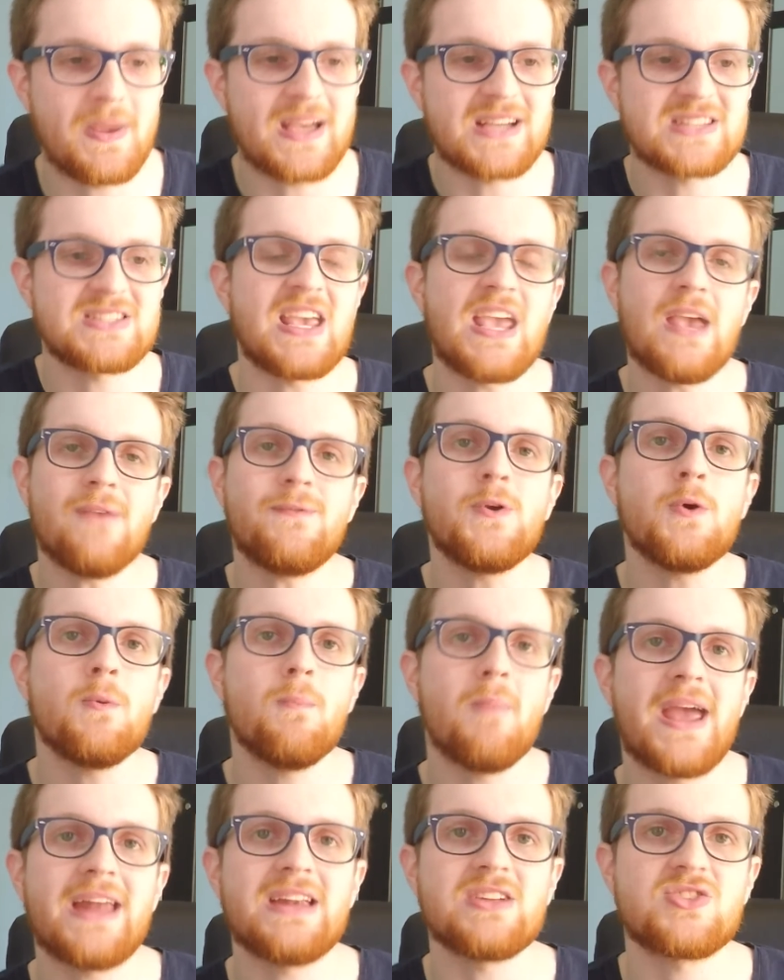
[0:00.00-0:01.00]
because if you
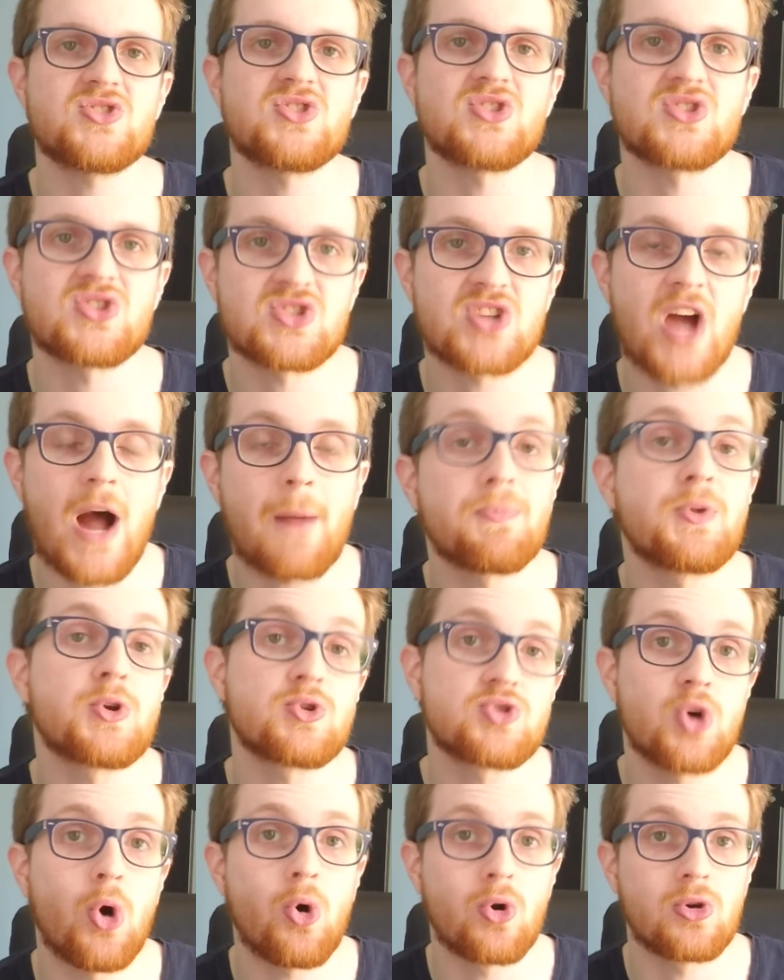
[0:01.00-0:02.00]
manage to stop their
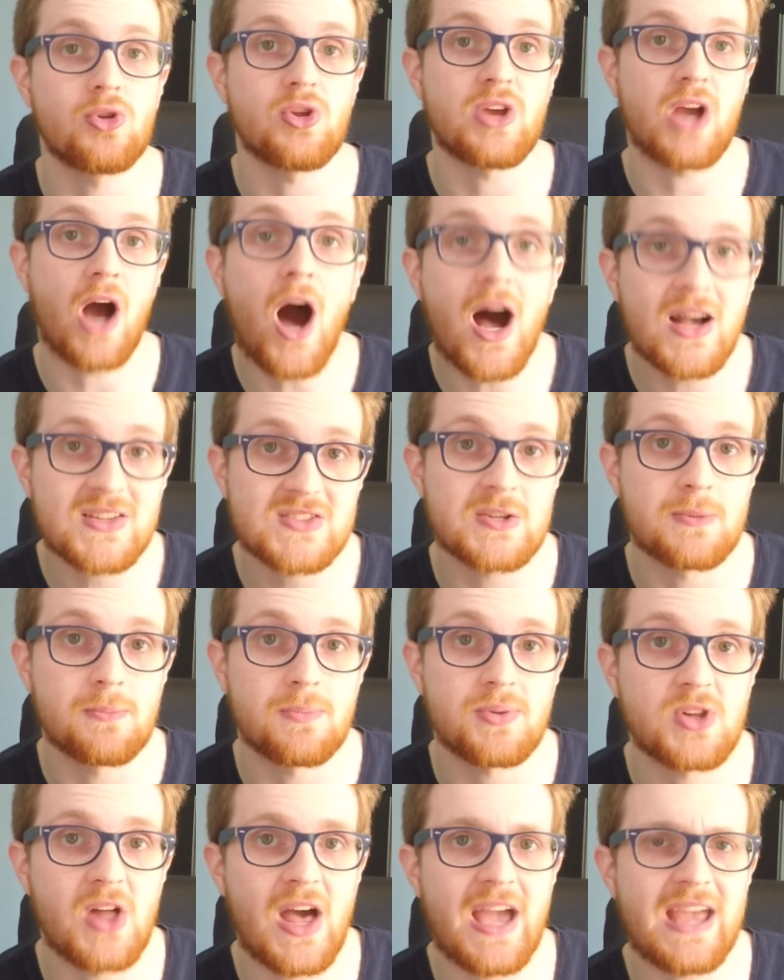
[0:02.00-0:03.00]
Totally Awesome
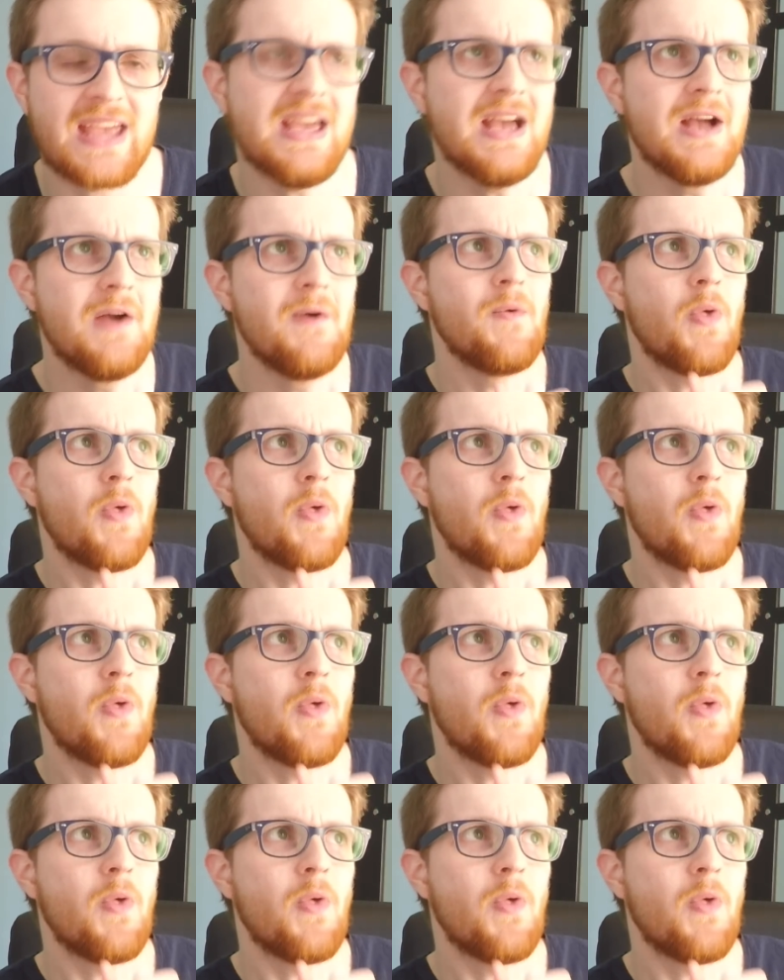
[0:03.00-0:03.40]
play,